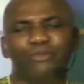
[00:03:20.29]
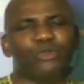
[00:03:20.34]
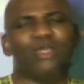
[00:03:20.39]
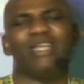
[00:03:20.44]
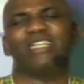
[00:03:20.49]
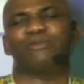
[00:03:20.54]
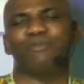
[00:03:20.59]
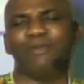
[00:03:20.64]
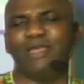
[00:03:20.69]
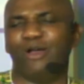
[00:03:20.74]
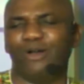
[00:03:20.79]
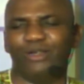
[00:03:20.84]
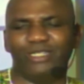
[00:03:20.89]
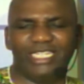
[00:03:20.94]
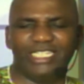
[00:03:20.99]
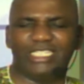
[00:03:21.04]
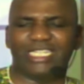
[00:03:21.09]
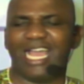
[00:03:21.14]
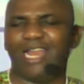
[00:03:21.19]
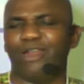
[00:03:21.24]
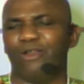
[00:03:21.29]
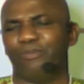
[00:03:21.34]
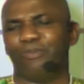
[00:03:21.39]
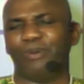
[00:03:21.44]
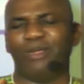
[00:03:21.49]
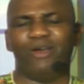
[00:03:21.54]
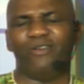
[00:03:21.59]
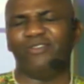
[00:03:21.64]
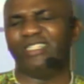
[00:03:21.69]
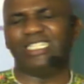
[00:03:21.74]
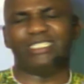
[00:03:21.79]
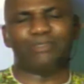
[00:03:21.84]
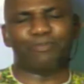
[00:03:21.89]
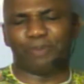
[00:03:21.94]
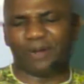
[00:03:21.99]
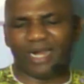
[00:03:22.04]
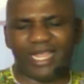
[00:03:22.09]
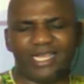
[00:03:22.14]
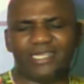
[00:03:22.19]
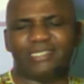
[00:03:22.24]
to explain all these kind of all these
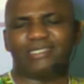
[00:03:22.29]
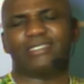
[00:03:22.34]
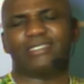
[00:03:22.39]
prayers.